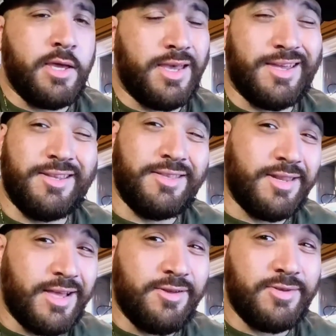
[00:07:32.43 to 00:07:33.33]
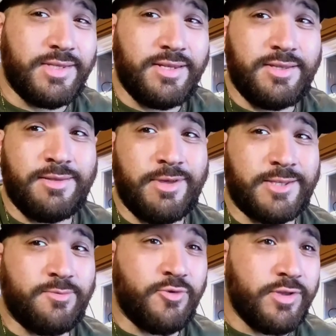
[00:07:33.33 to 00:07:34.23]
anything else, anything
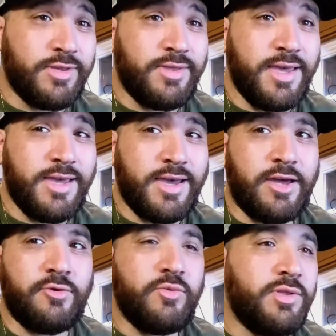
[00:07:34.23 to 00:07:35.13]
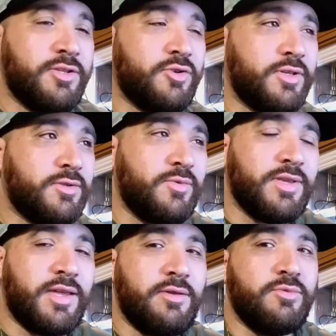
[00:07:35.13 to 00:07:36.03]
that's more than that, I don't really trust the way
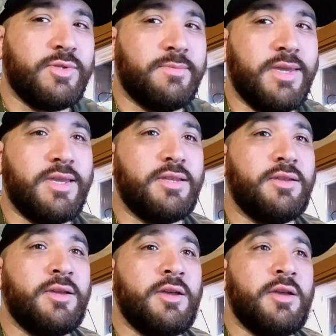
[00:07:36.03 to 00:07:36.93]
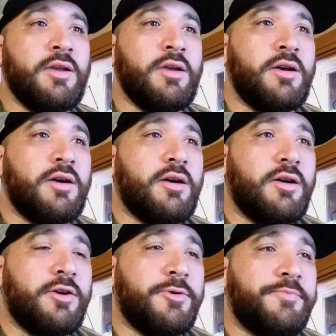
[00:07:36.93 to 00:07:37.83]
that it was made.
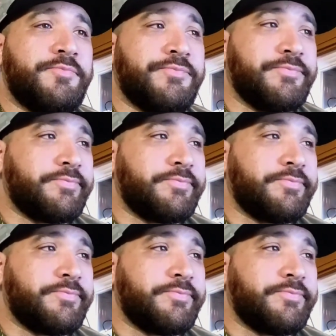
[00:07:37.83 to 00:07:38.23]
Um,